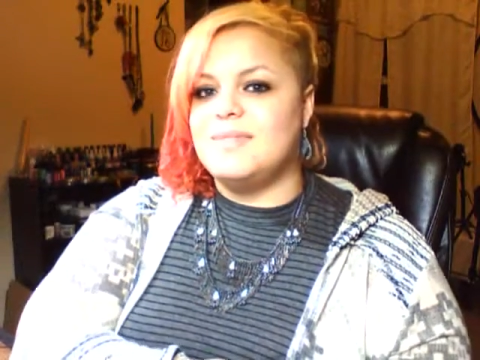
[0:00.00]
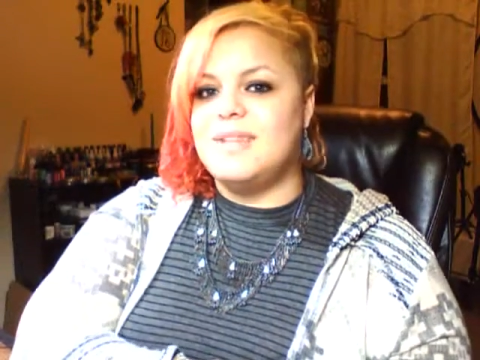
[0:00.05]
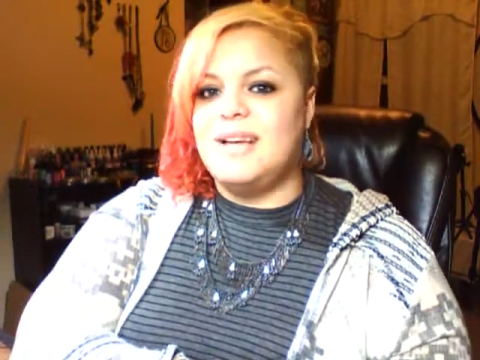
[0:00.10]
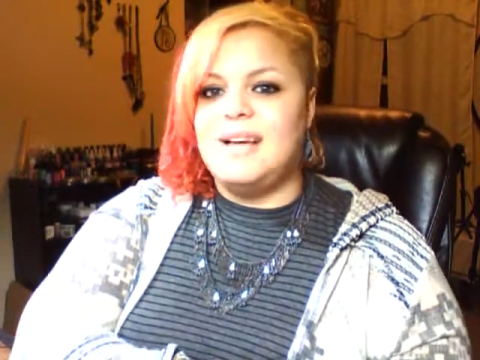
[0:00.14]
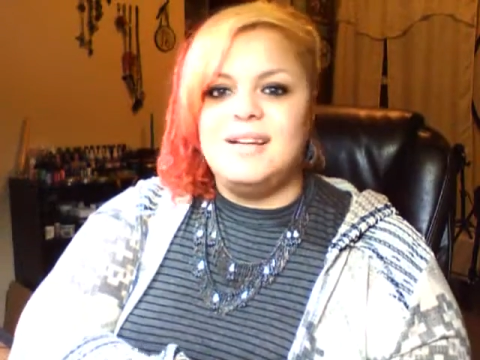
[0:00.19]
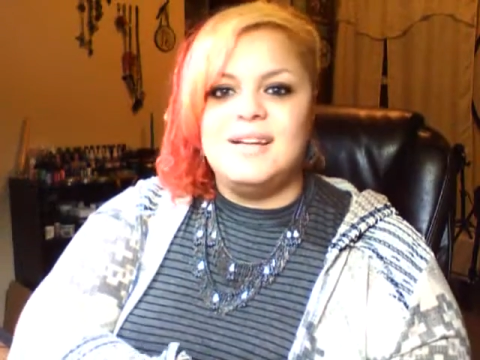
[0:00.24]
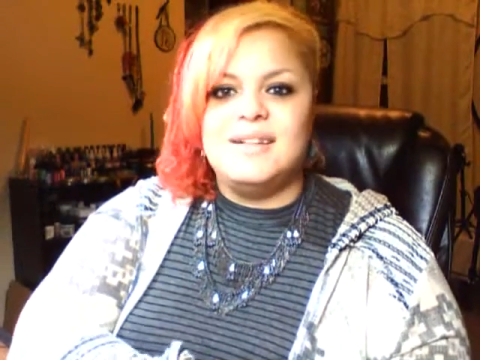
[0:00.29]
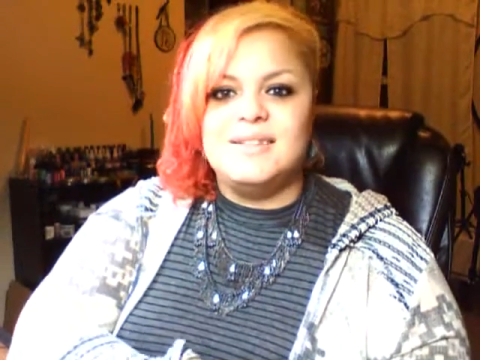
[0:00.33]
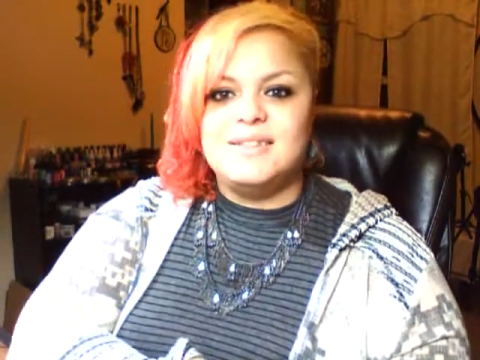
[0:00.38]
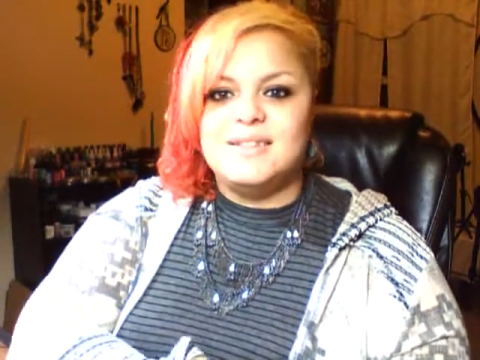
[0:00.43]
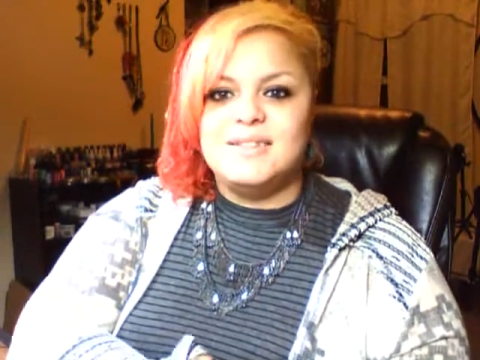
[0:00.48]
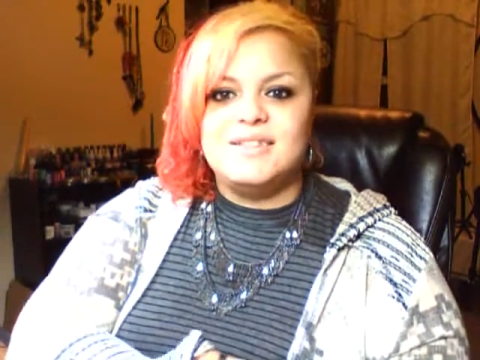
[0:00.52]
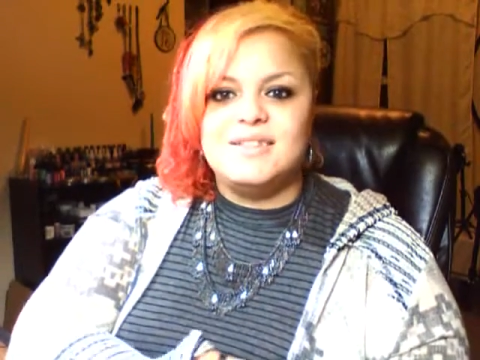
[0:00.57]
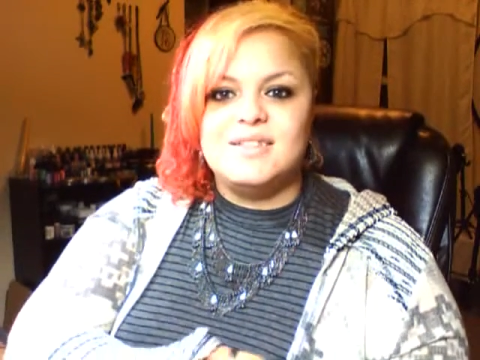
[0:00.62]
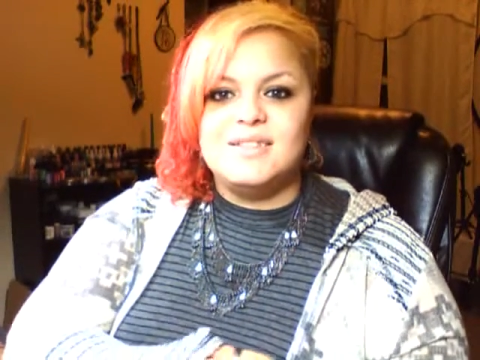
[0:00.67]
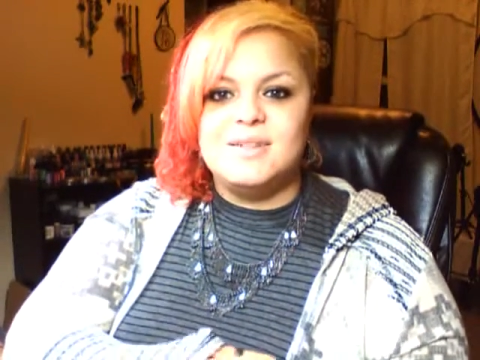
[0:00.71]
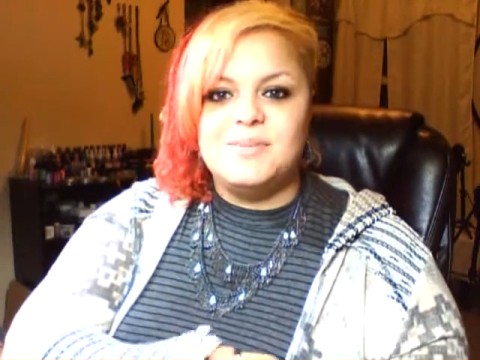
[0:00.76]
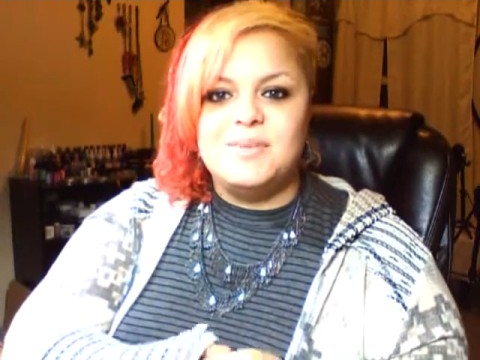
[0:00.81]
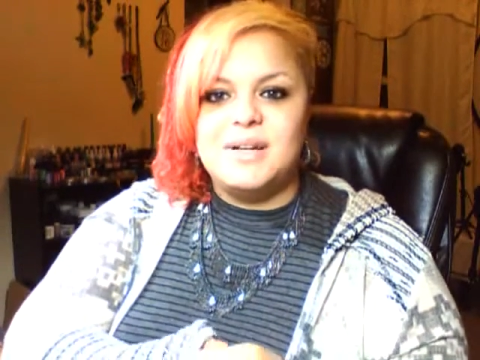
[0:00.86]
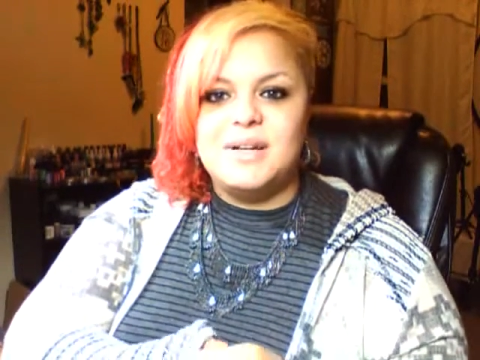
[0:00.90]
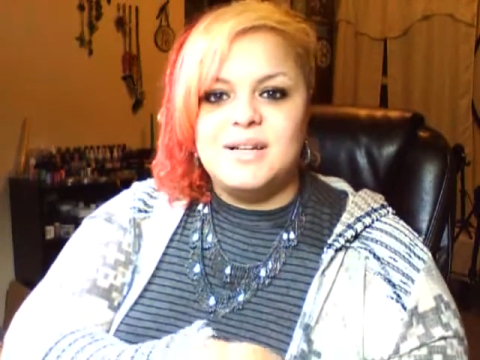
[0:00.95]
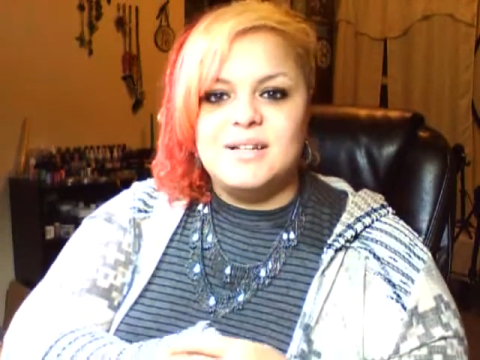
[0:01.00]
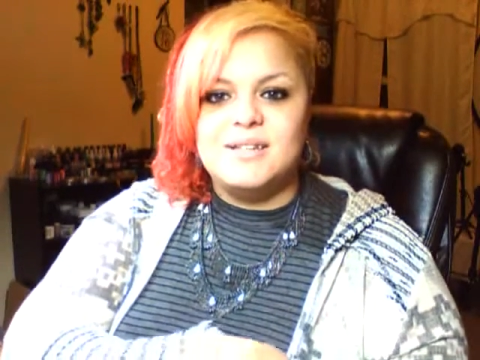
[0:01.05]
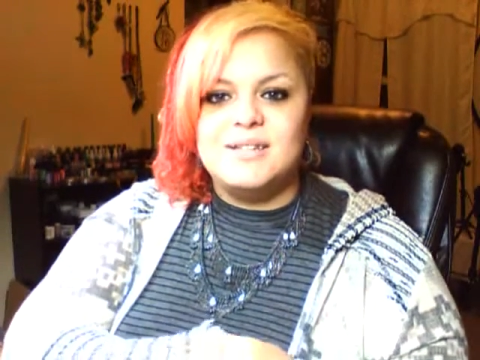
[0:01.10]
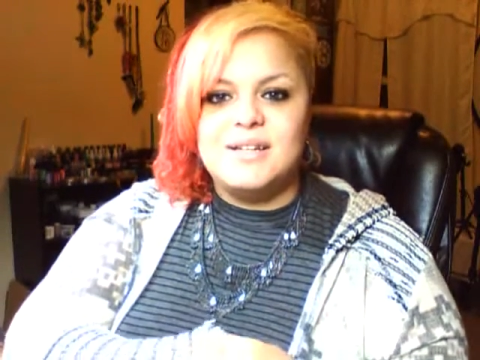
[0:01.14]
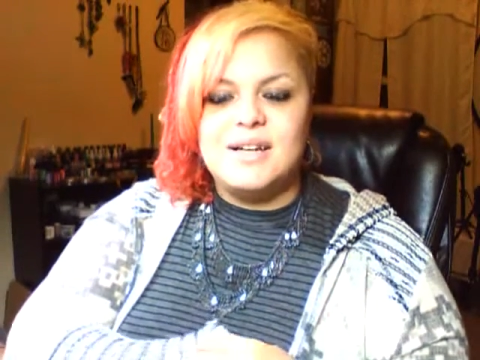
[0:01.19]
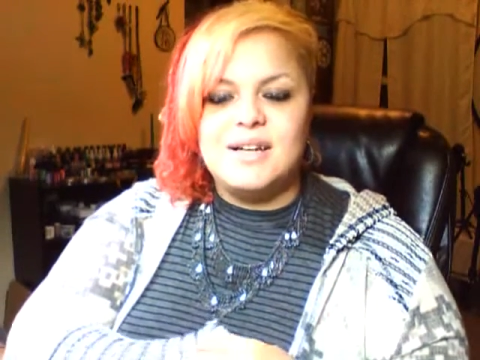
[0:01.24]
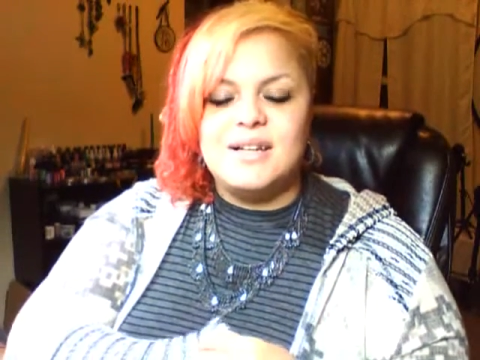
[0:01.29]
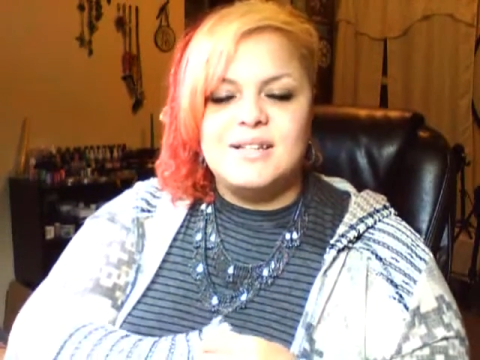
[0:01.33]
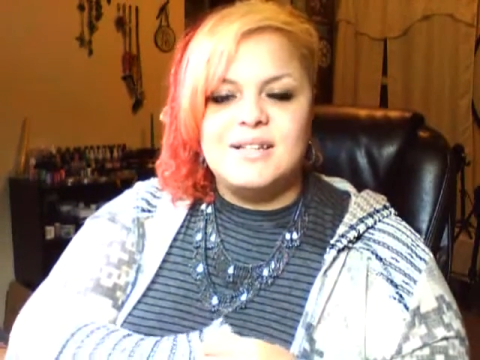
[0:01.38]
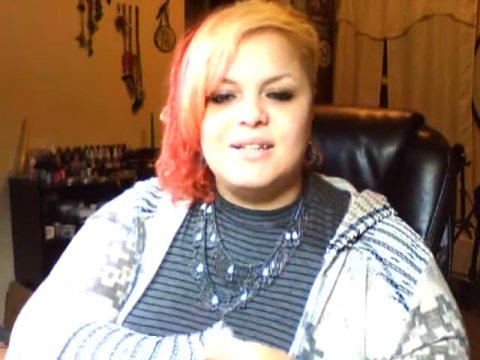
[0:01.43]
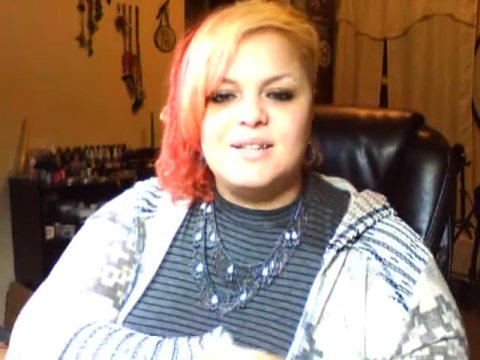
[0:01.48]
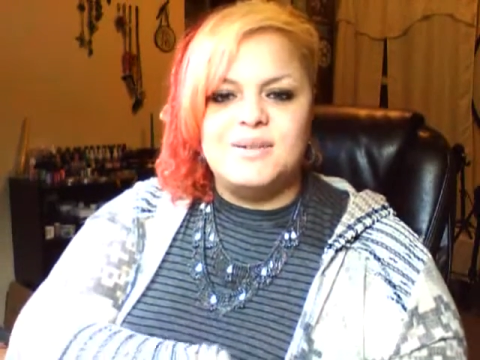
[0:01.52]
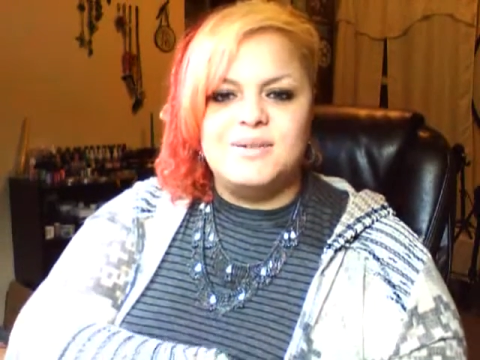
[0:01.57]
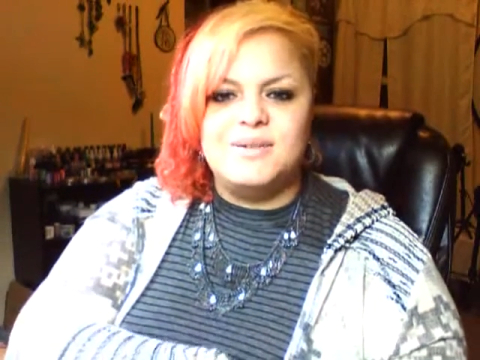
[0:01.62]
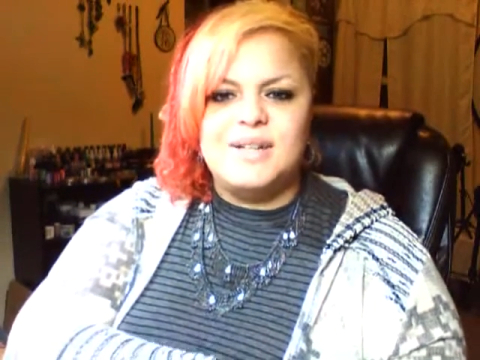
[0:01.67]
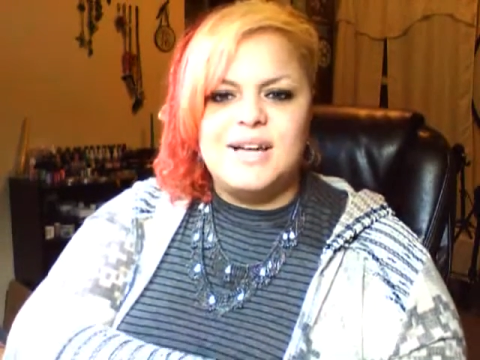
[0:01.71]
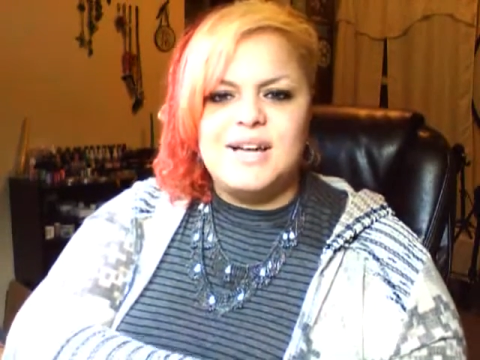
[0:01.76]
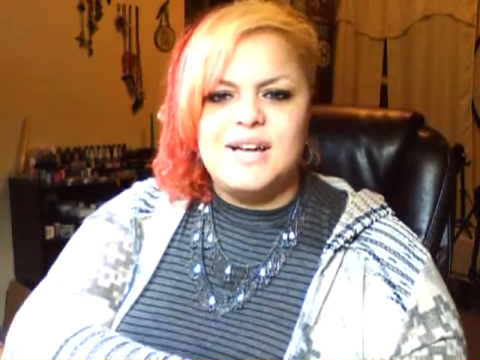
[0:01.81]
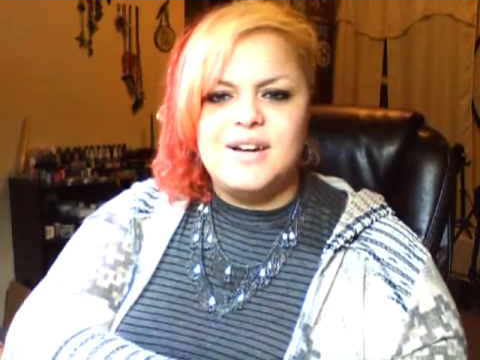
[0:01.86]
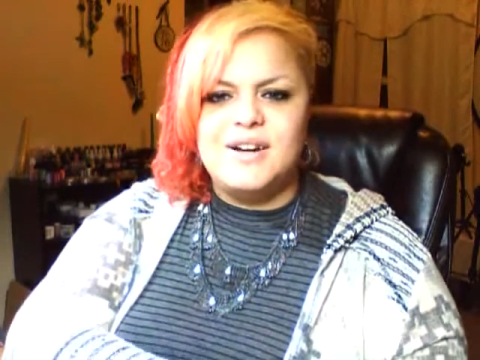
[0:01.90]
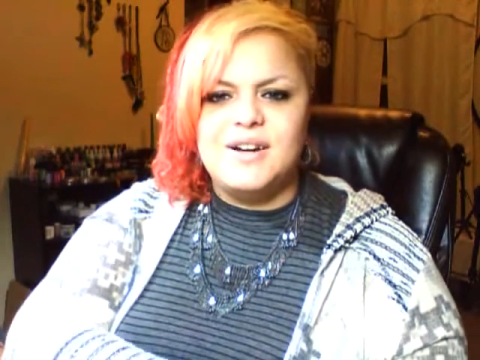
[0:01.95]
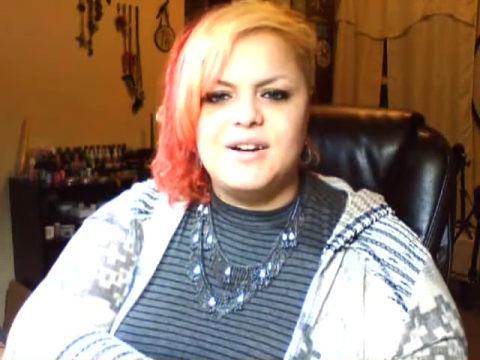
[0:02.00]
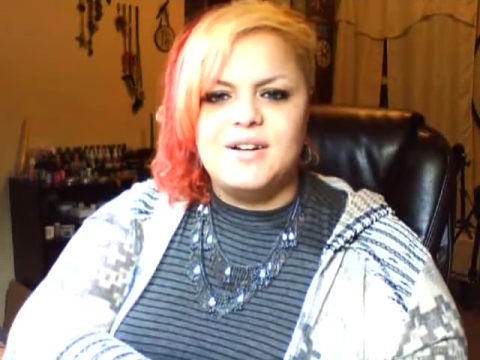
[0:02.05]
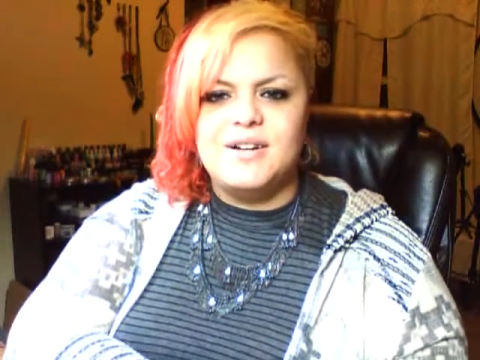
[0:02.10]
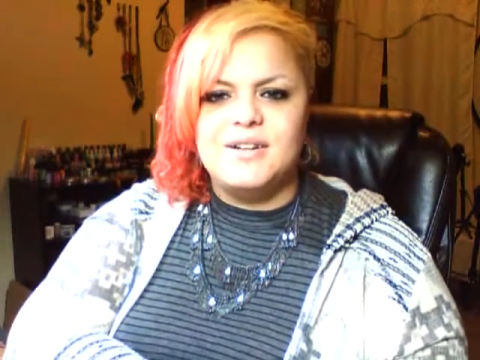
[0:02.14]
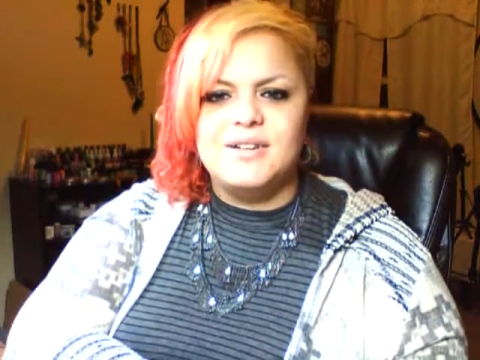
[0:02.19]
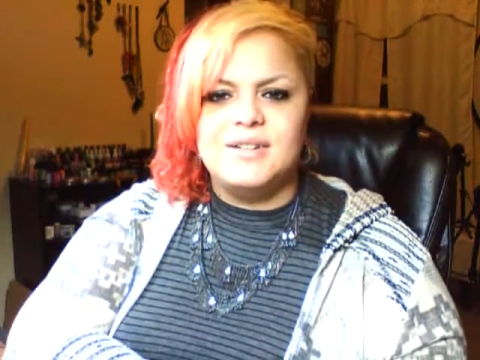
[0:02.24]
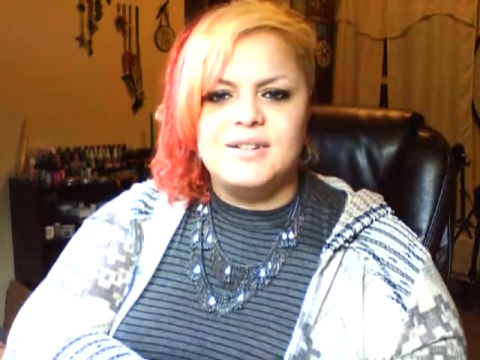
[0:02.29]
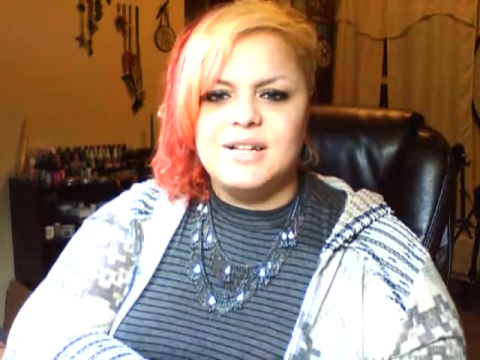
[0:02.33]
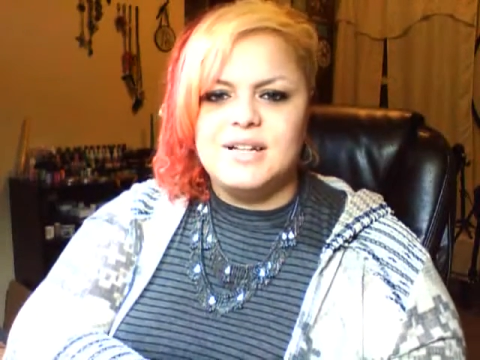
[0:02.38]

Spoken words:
I guess it's just something I decided to do later